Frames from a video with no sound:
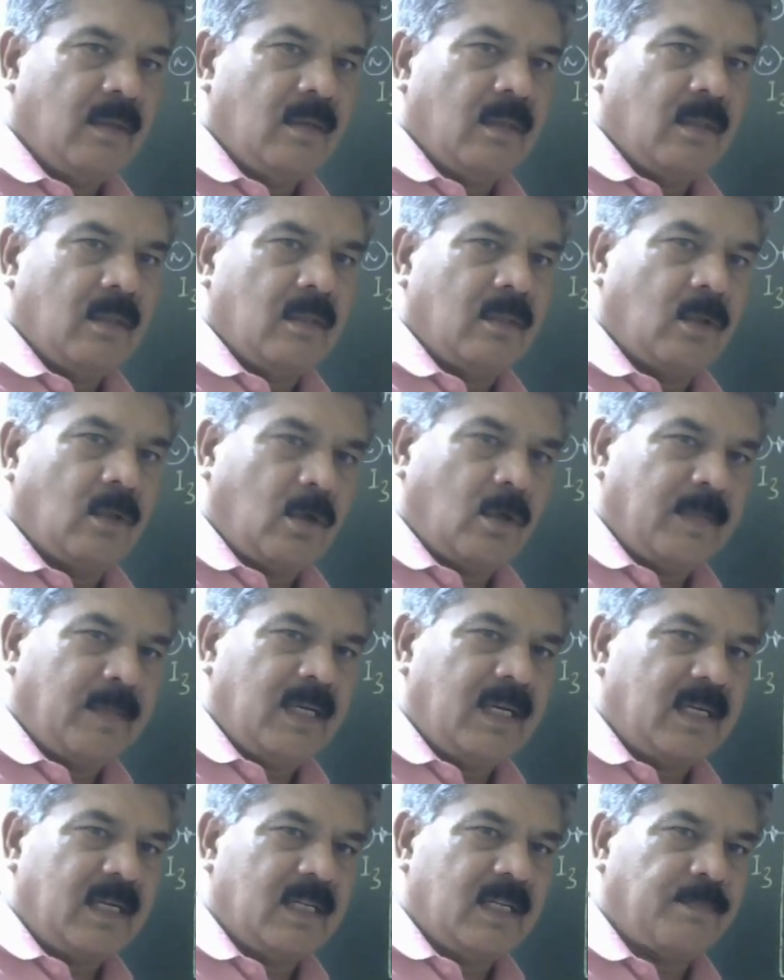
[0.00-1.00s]
normally
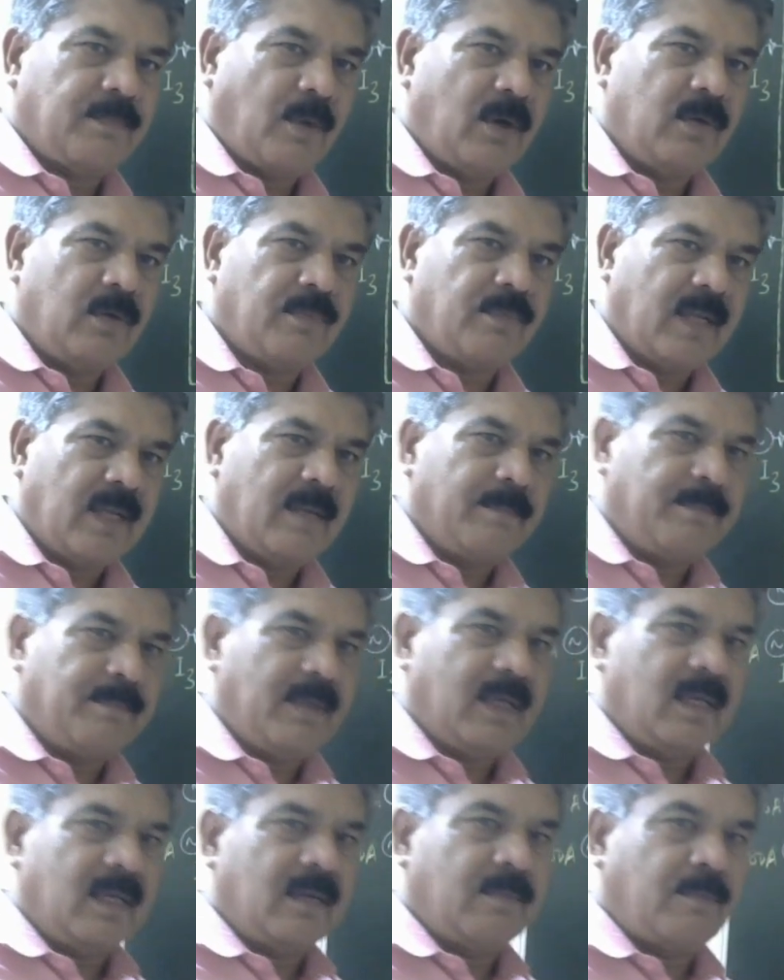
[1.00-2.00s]
it is 0.5
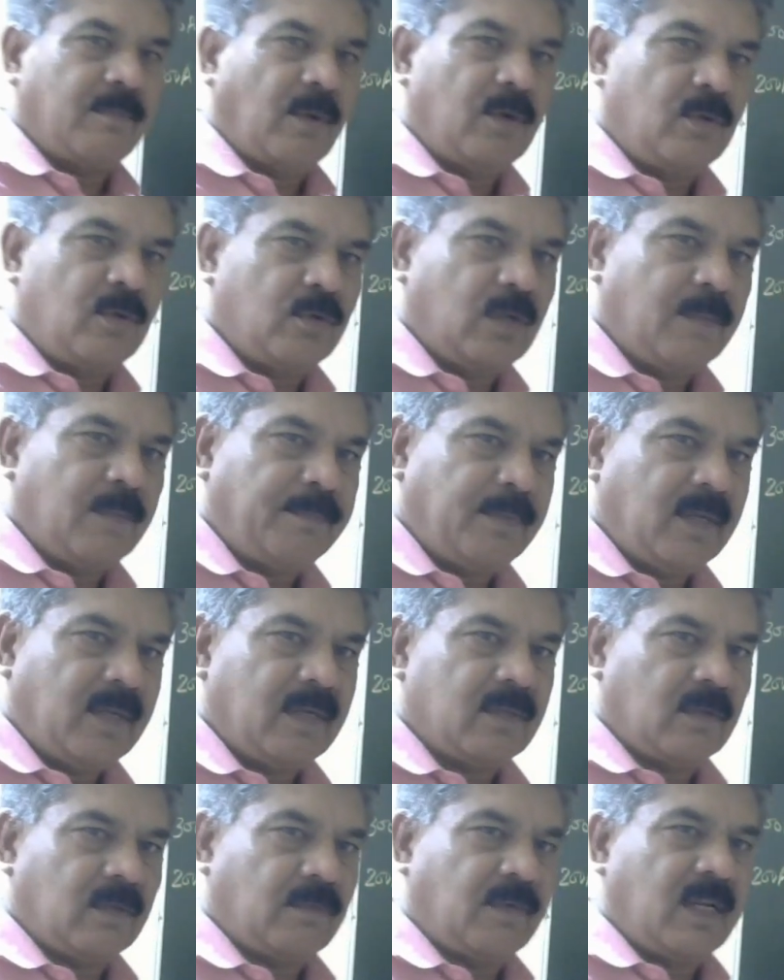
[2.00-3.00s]
ampere, 0.2 amperes
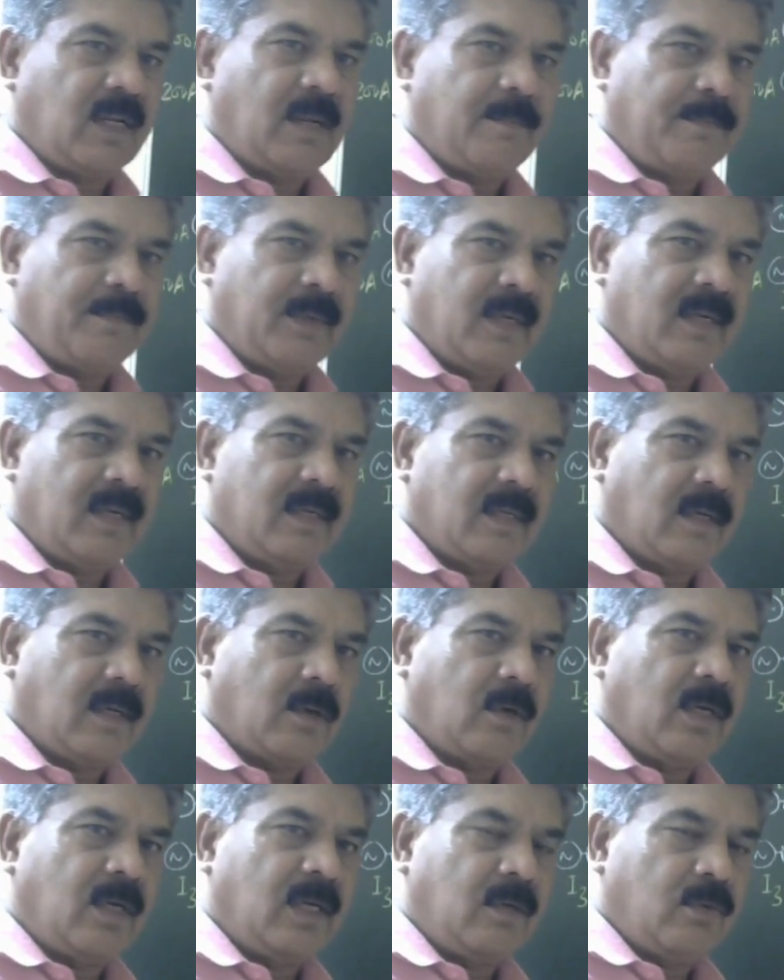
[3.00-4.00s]
or 1 amperes
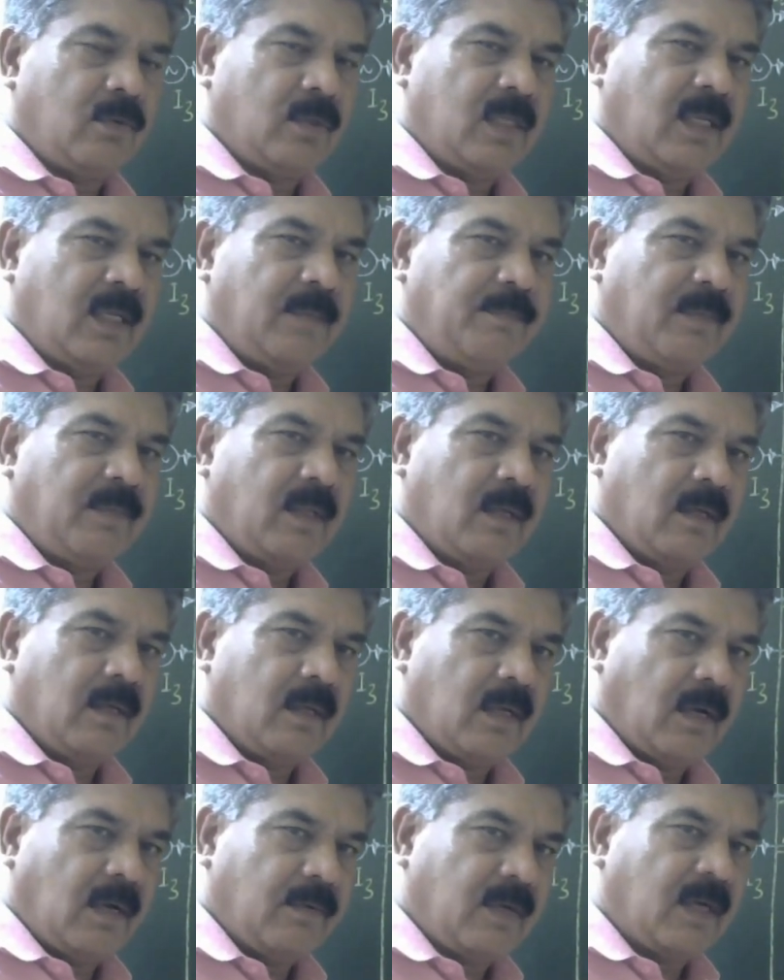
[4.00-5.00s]
according to
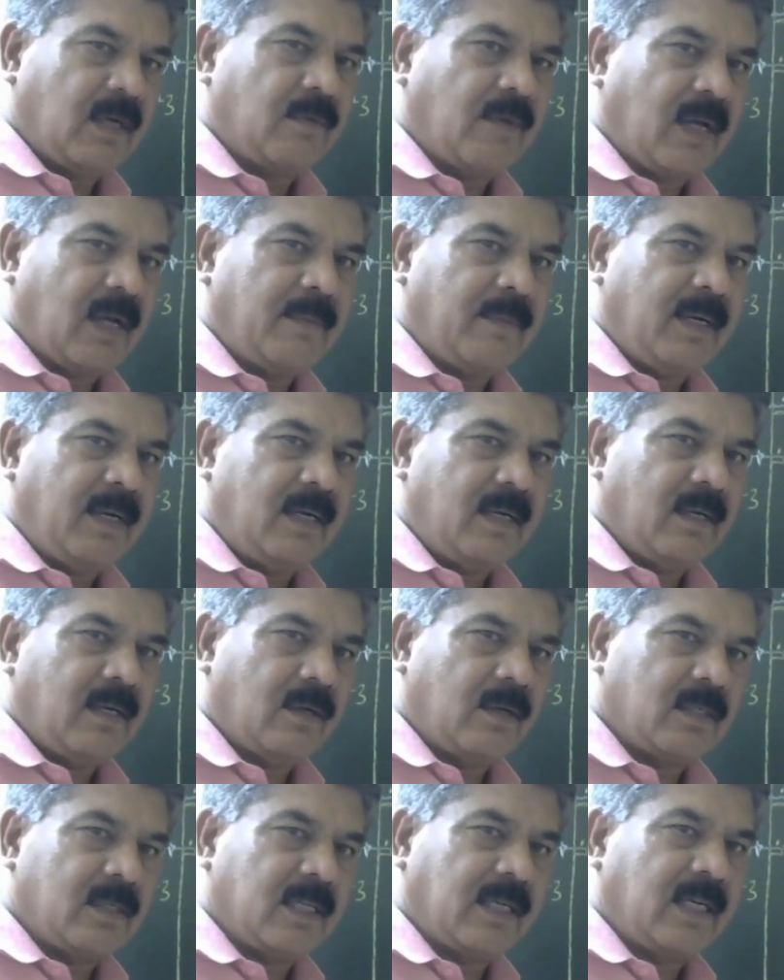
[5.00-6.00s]
our requirement or
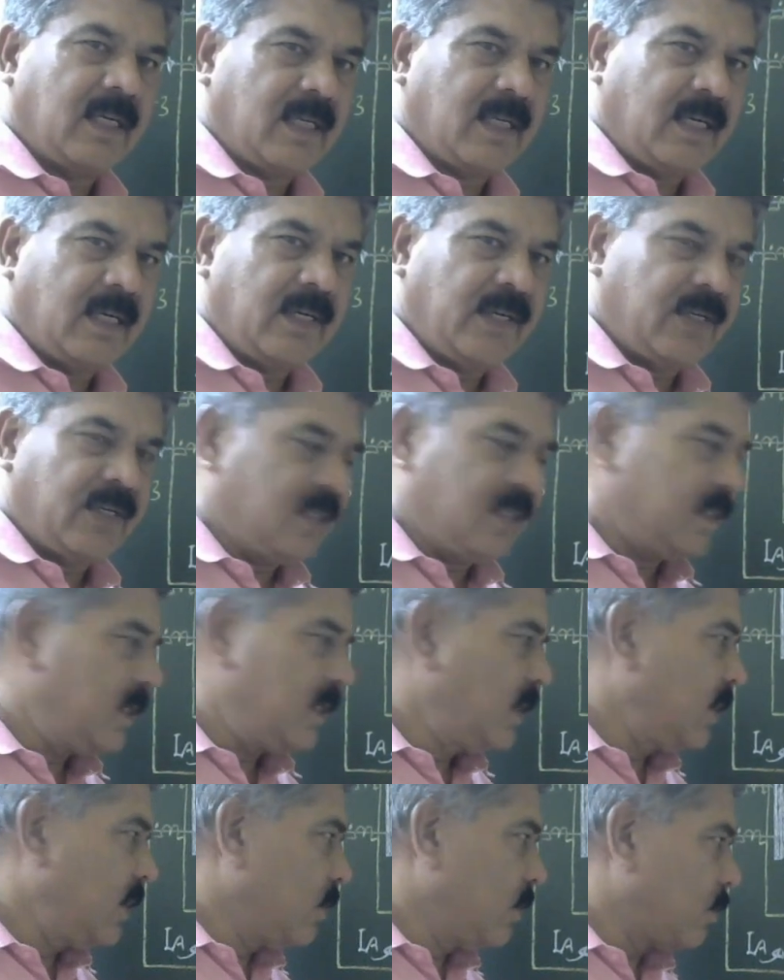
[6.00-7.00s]
circuit conditions.
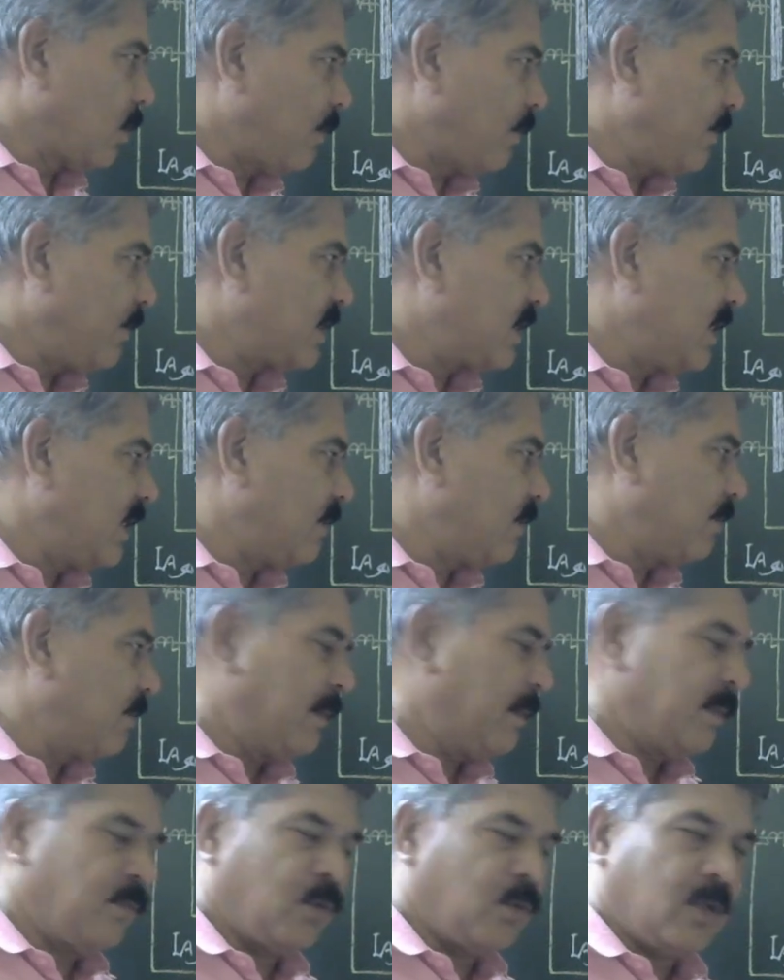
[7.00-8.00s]
Obviously it will
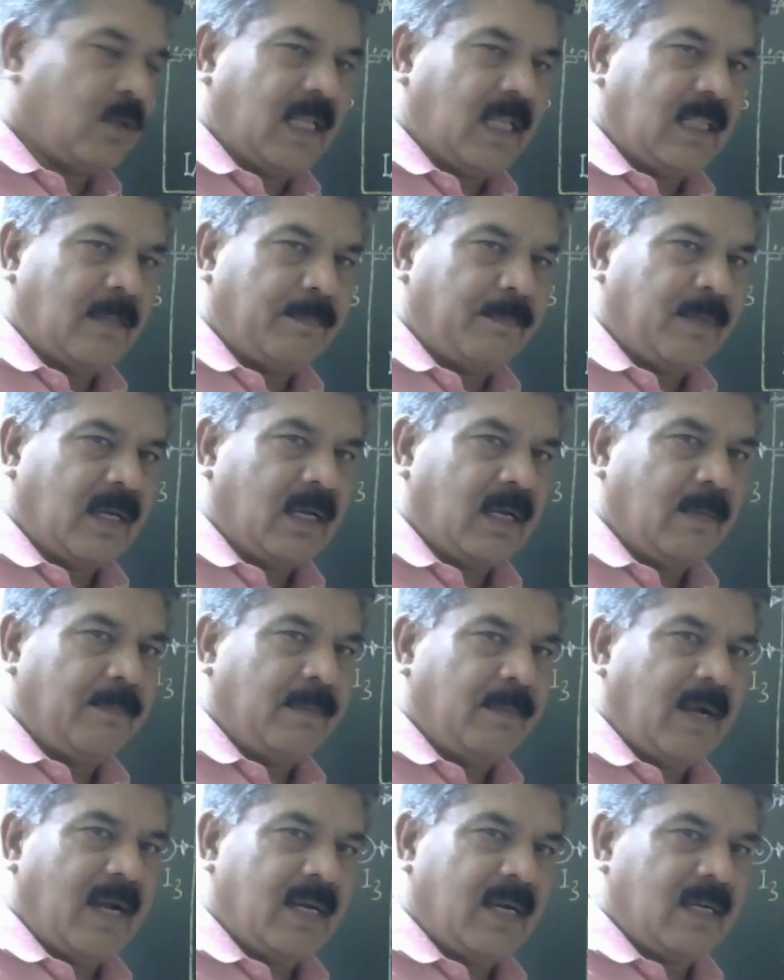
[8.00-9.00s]
be more than the pickup
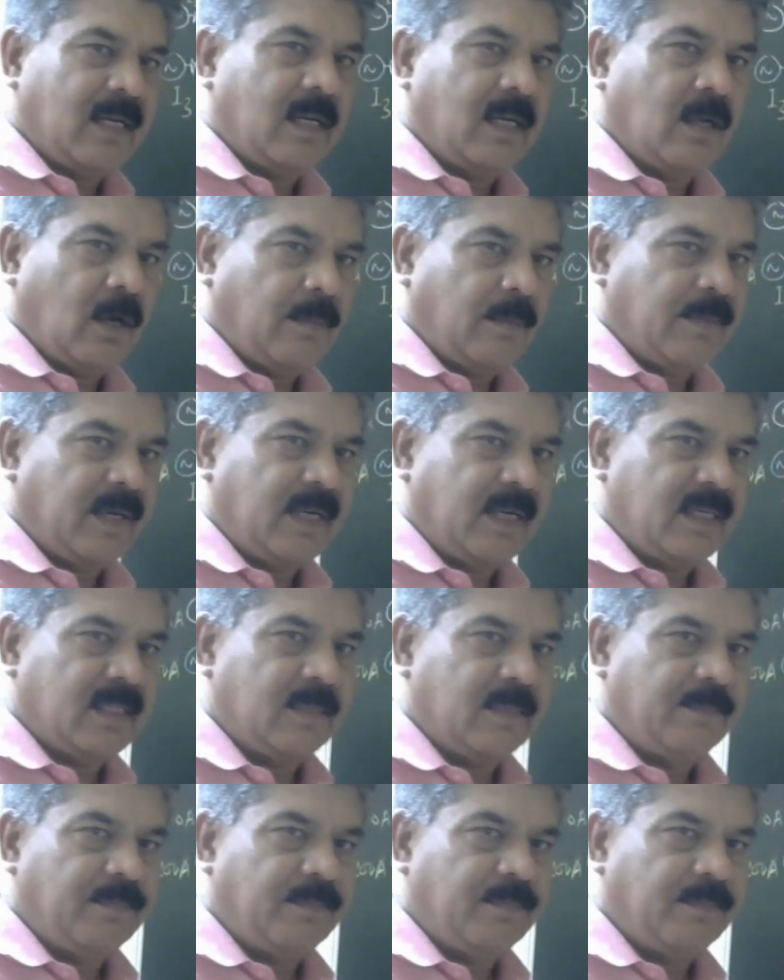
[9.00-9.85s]
and relay operates.